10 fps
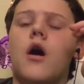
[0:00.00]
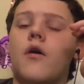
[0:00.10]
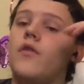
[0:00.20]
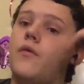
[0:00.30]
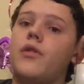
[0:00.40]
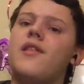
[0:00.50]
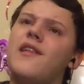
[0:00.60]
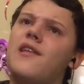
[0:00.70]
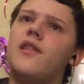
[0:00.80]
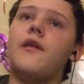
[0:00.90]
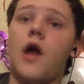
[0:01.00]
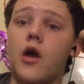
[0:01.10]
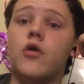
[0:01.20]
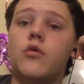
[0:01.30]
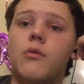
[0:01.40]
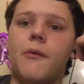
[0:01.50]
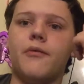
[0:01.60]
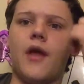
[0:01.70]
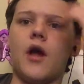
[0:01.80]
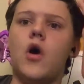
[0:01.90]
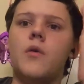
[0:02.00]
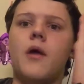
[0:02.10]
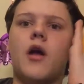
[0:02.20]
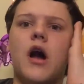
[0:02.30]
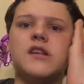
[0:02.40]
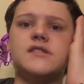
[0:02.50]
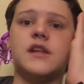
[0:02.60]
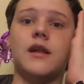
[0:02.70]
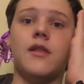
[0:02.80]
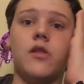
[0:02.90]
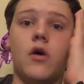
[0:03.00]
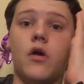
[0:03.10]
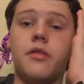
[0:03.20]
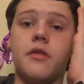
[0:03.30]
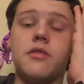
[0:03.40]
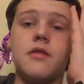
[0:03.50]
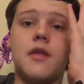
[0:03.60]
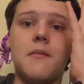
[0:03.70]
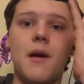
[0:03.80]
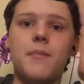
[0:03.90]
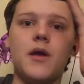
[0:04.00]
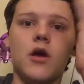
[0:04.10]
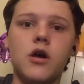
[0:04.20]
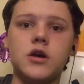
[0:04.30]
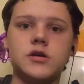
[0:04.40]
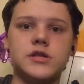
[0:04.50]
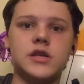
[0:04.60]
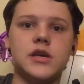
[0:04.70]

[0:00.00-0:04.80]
the, the non cool one was like, oh my gosh, uh, they, they might be hurt.